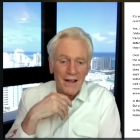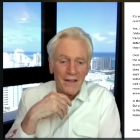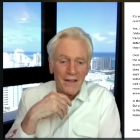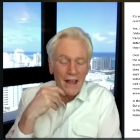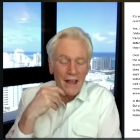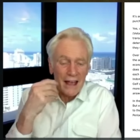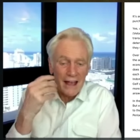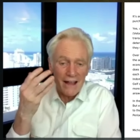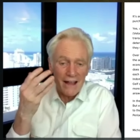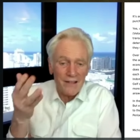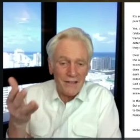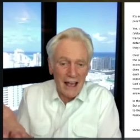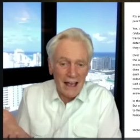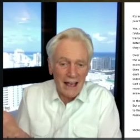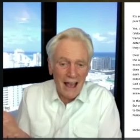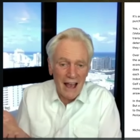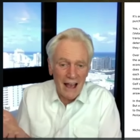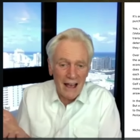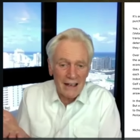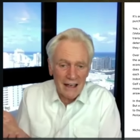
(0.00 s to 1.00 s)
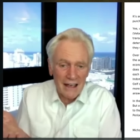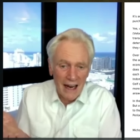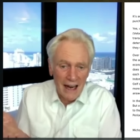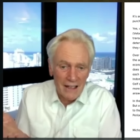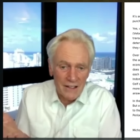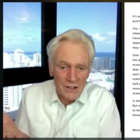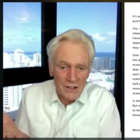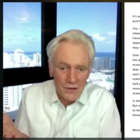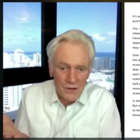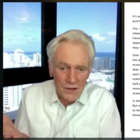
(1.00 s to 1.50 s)
they they can't
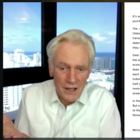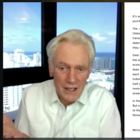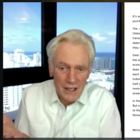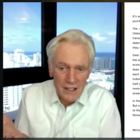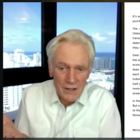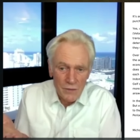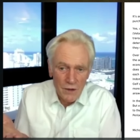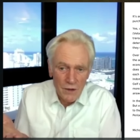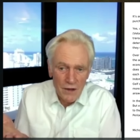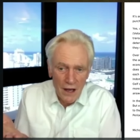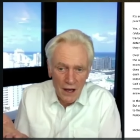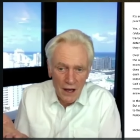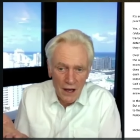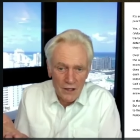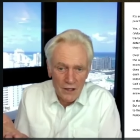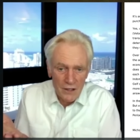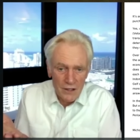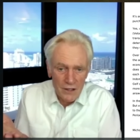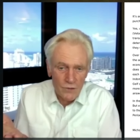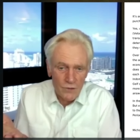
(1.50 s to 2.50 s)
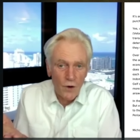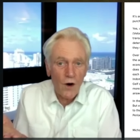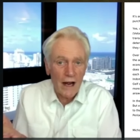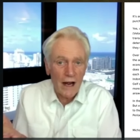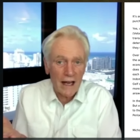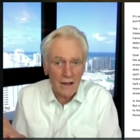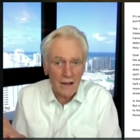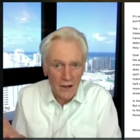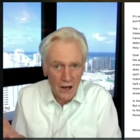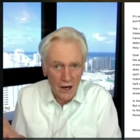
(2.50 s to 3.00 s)
answer this without
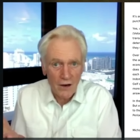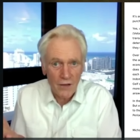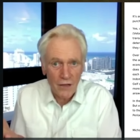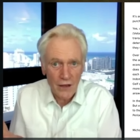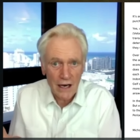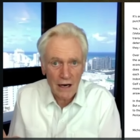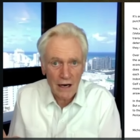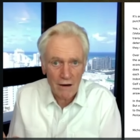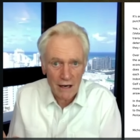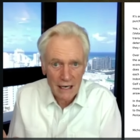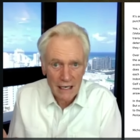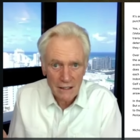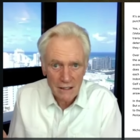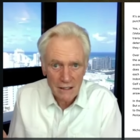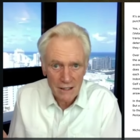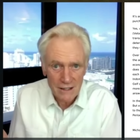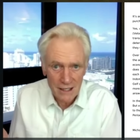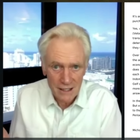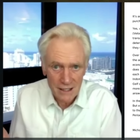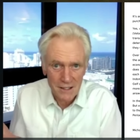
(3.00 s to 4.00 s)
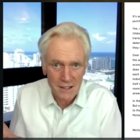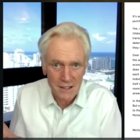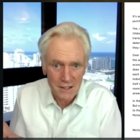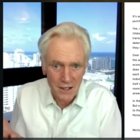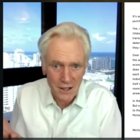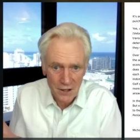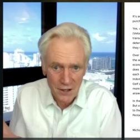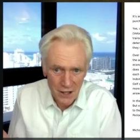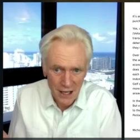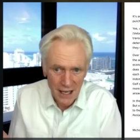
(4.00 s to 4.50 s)
destroying their theories. This is
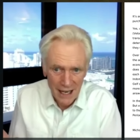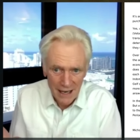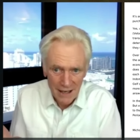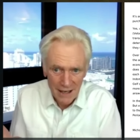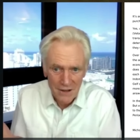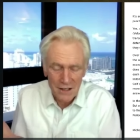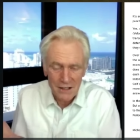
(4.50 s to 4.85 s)
the thing.